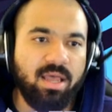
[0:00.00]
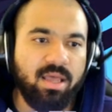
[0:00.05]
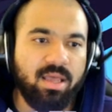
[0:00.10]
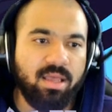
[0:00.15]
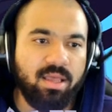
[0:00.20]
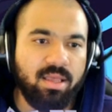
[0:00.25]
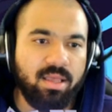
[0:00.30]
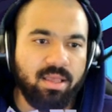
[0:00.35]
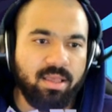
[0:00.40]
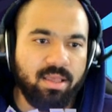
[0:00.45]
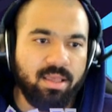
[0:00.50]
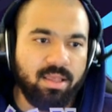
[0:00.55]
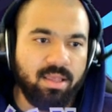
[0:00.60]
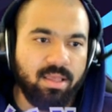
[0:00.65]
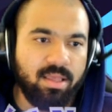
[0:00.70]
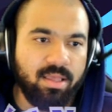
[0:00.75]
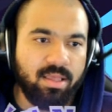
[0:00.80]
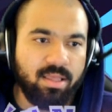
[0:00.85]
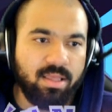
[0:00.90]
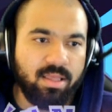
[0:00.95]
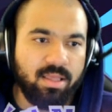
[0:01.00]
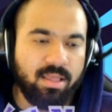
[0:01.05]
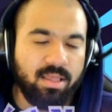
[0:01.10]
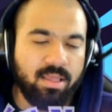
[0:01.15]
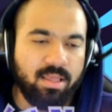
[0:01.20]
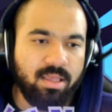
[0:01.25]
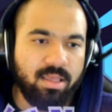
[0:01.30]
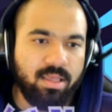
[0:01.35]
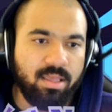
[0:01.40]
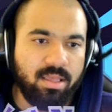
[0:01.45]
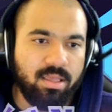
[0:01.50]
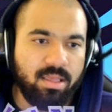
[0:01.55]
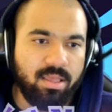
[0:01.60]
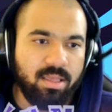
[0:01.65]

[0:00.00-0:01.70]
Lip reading: No one is speaking in this clip.